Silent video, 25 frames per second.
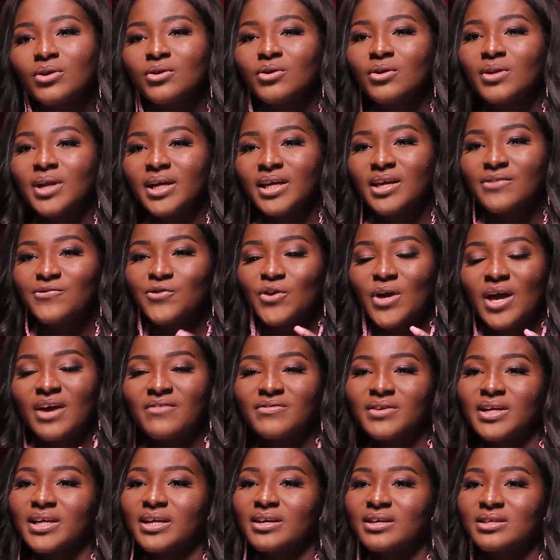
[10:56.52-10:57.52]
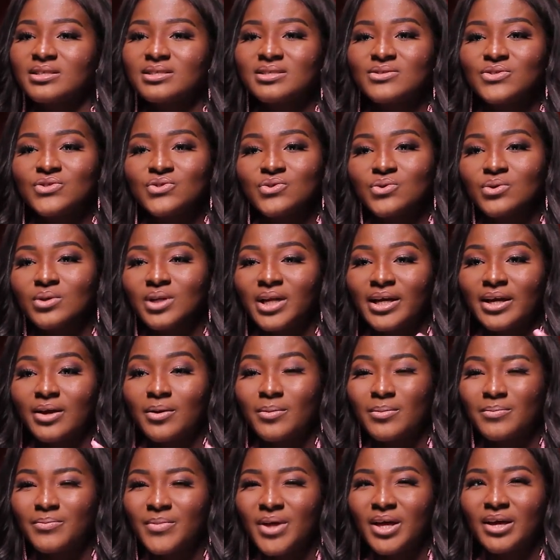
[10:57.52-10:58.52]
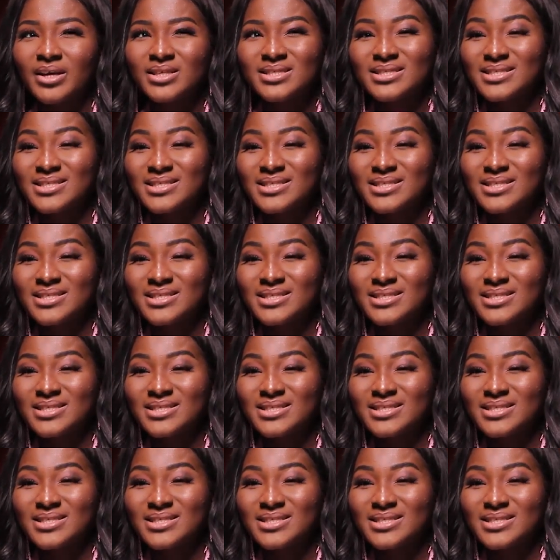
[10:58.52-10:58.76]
You know, like if you have like a suit, like a